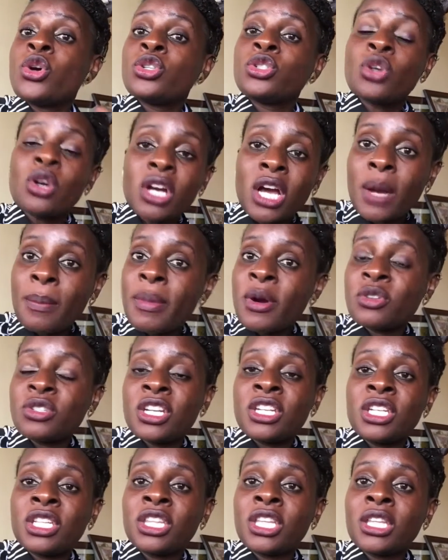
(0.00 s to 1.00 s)
talk about
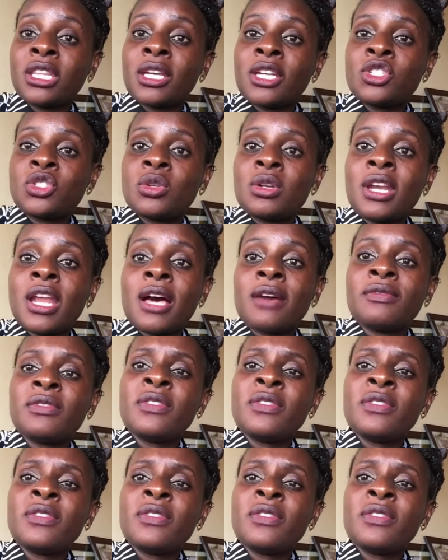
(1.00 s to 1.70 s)
anything that you love.